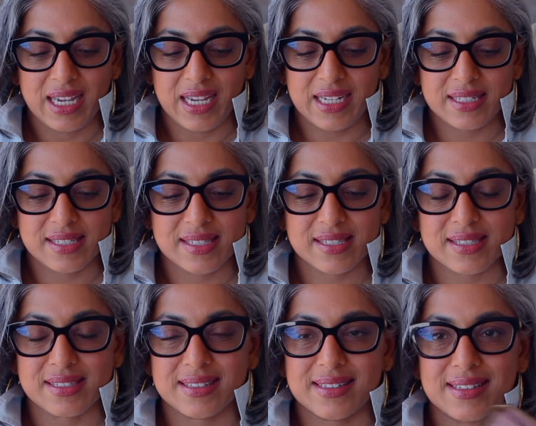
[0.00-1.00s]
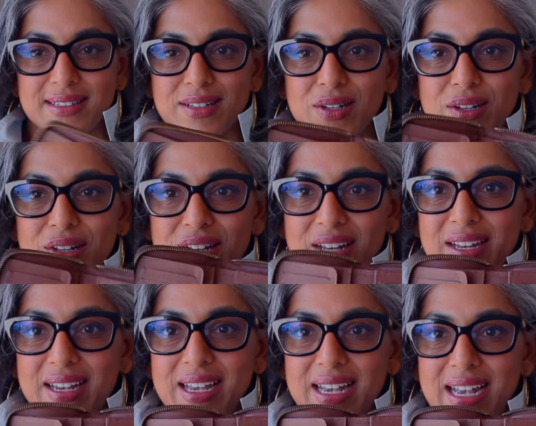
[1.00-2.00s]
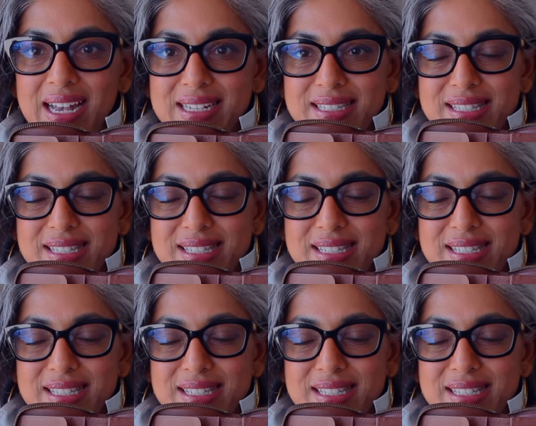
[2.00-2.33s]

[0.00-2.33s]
It's has